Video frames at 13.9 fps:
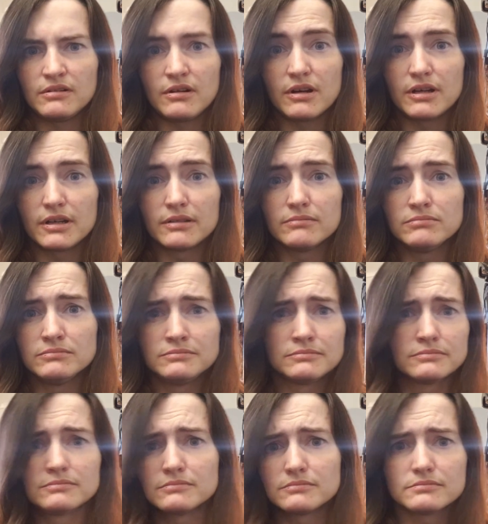on
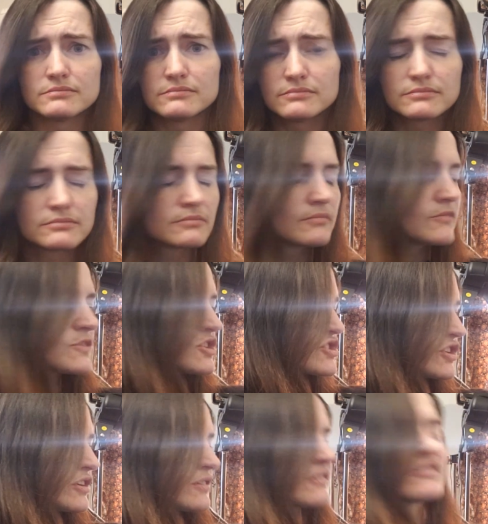
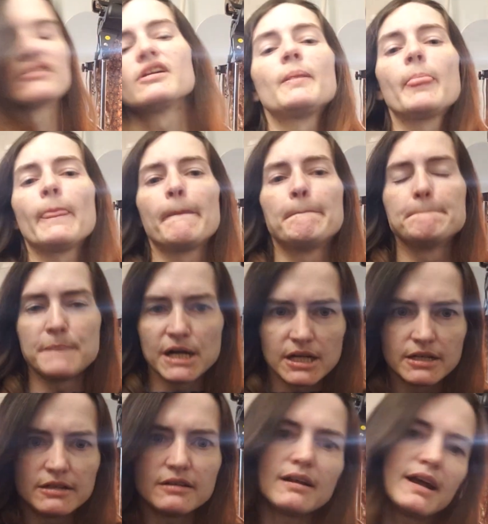shirts,
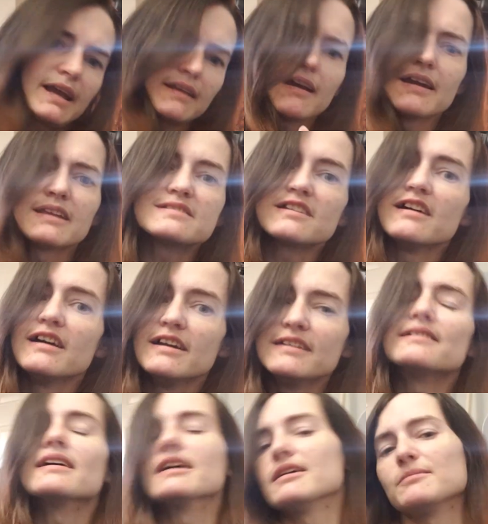but I got it
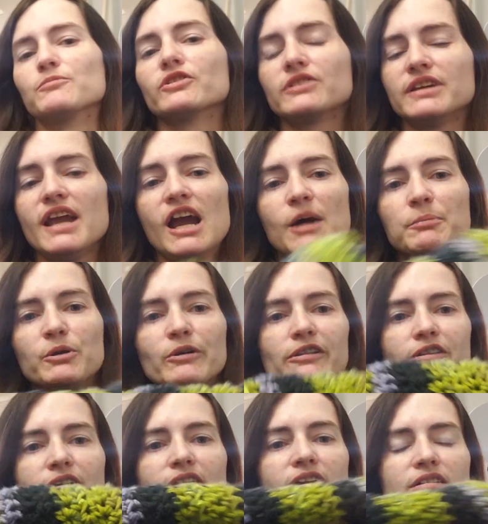done. I'm really happy with
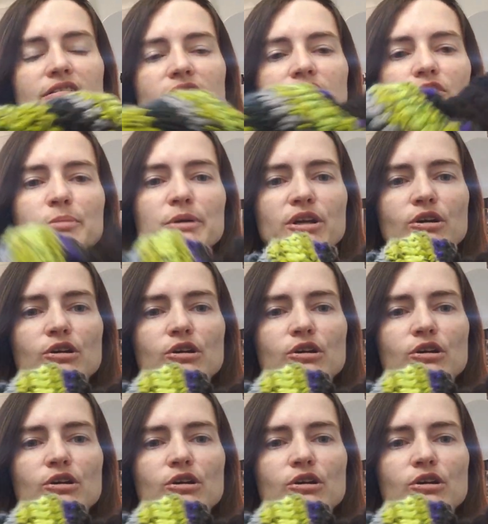it. It's a little bit